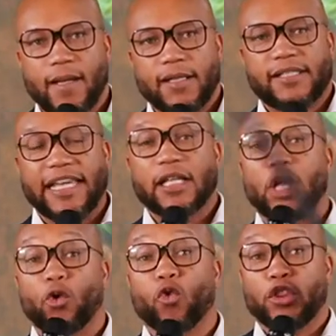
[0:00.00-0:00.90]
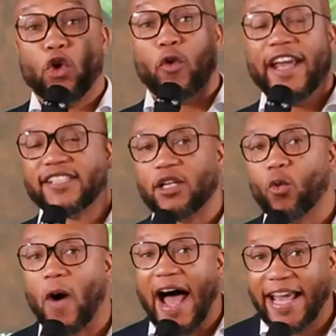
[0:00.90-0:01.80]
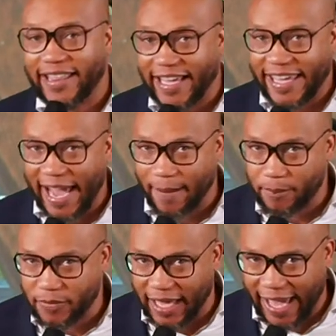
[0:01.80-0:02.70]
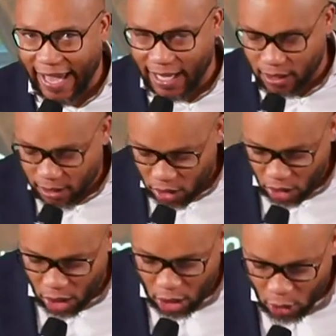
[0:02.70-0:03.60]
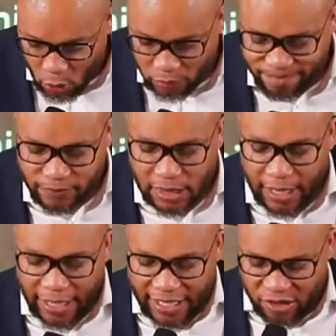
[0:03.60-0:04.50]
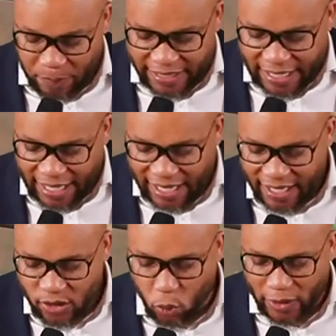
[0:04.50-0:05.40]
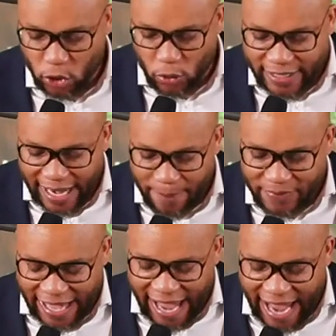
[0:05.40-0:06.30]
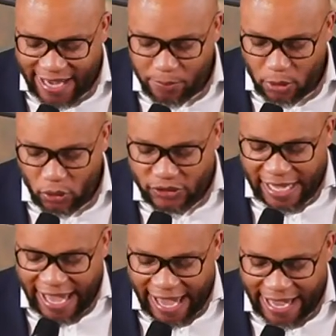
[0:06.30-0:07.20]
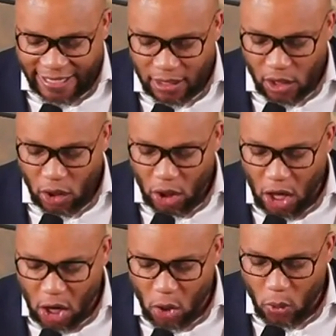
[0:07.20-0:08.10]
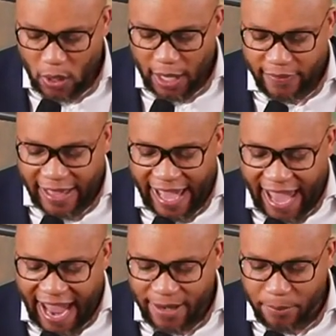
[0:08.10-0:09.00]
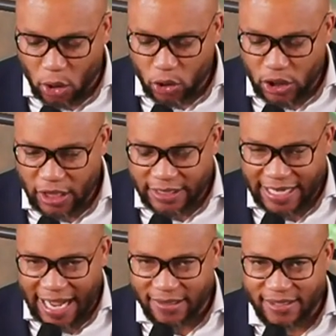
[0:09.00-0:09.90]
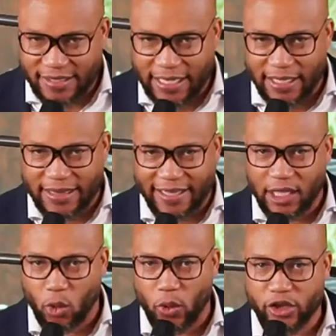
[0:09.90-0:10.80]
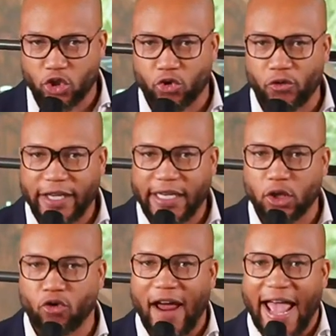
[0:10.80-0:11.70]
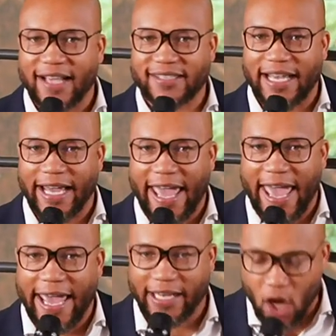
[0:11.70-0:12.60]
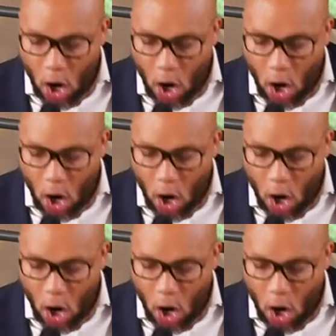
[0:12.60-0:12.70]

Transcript: See, the reason why they kept the head low is because when you kept the animal's head low, the animal could not see that there was green grass ahead.